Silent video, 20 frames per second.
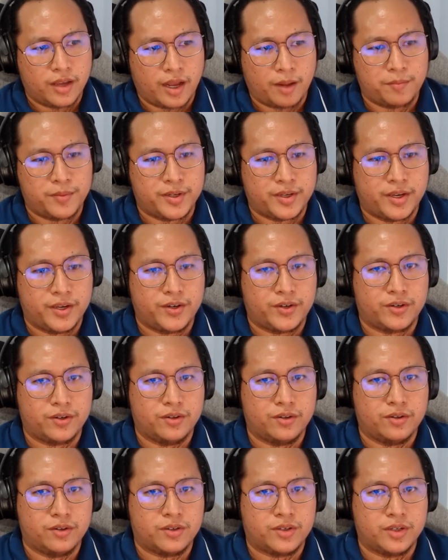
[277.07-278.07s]

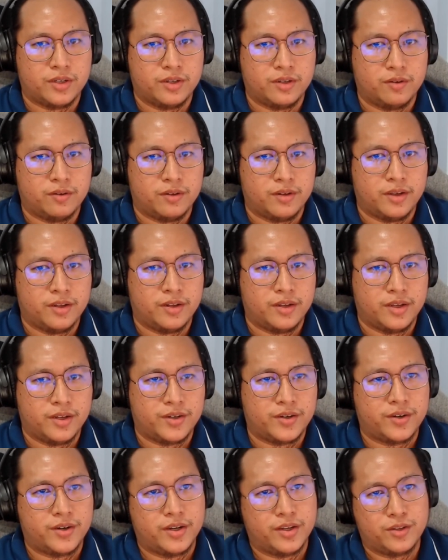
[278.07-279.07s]
applications in the
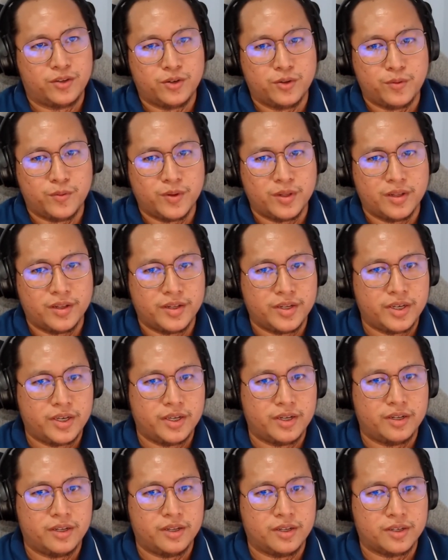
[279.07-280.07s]
internet, you will
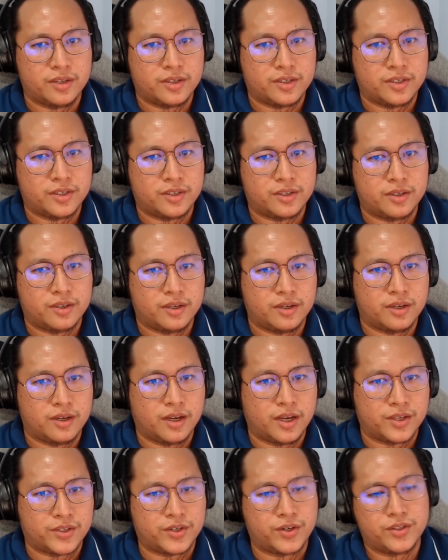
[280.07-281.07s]
need
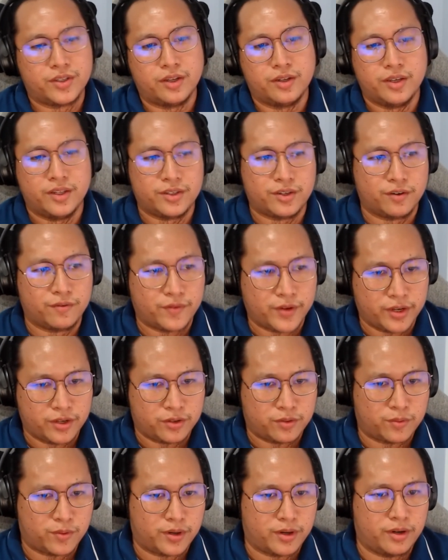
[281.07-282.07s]
a certain
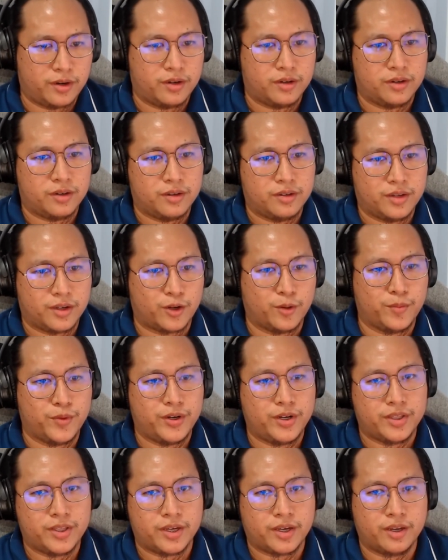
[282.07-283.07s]
interface where the
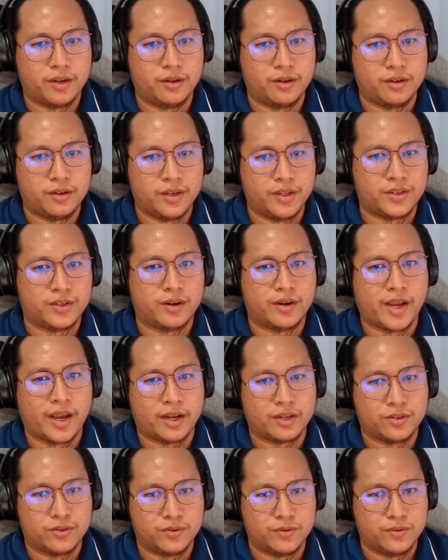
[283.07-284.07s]
community can
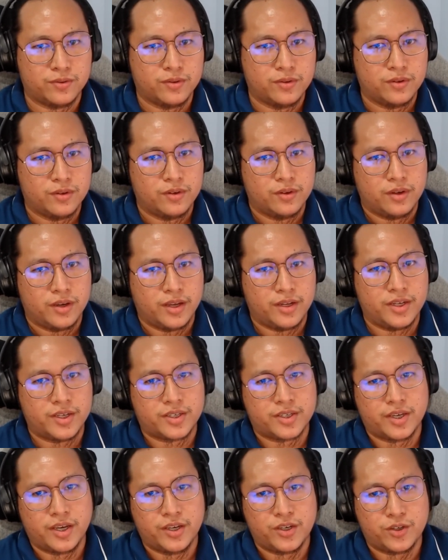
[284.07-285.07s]
interact to. In
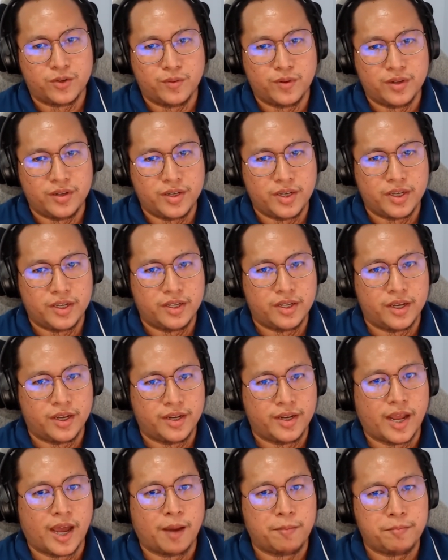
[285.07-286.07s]
this case, you will need a
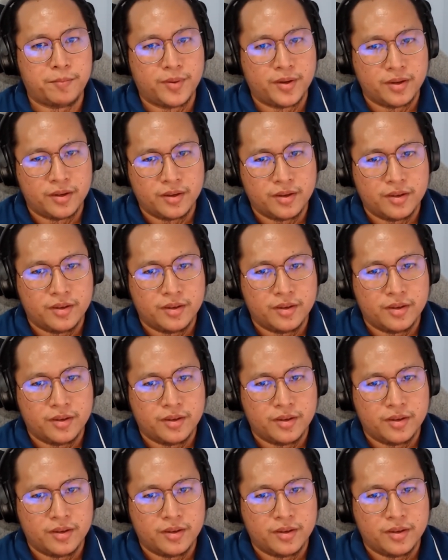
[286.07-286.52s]
DApp.